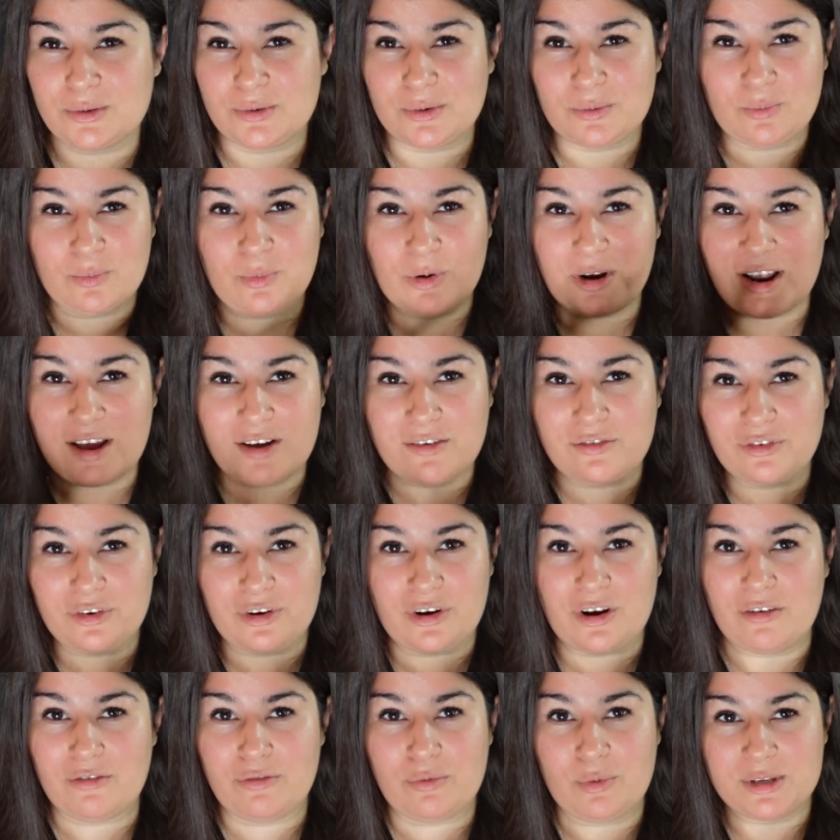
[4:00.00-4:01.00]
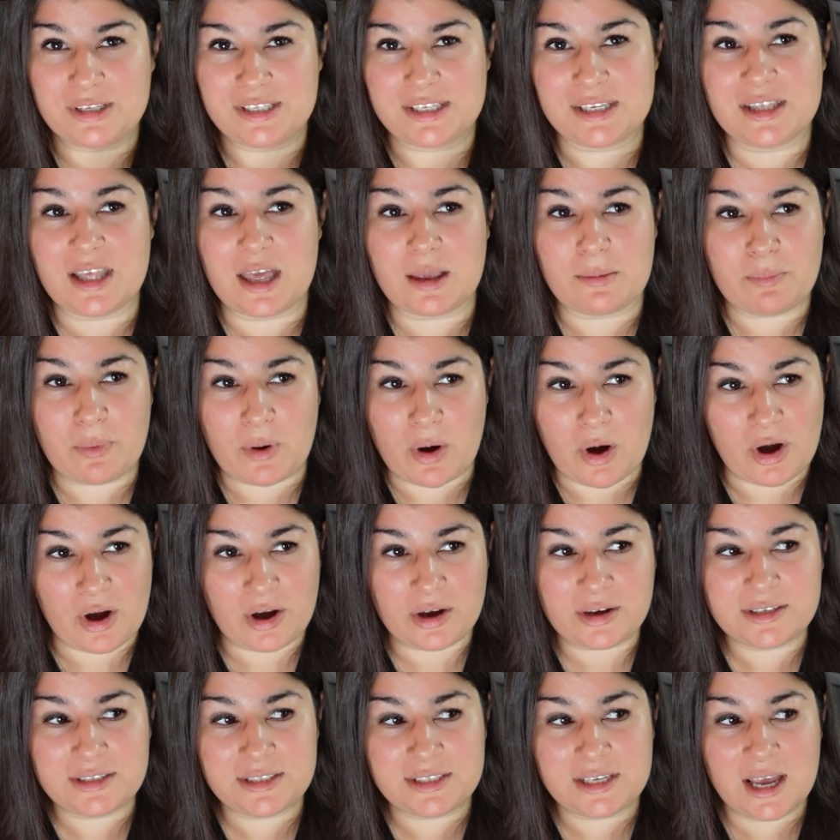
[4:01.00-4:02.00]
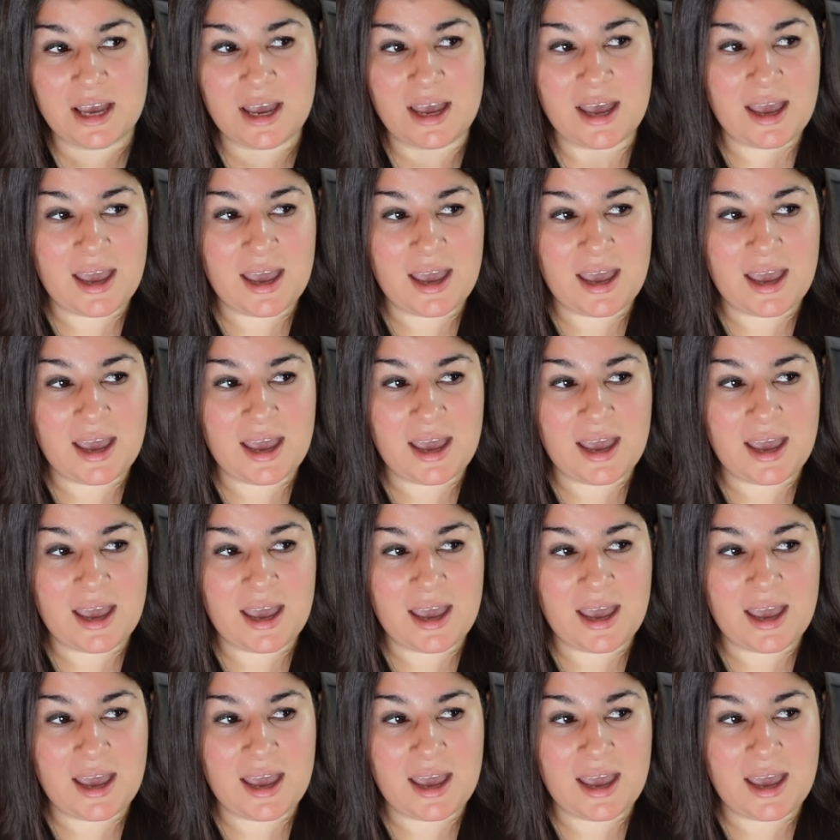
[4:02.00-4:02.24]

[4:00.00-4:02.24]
or whatever of what's in that box.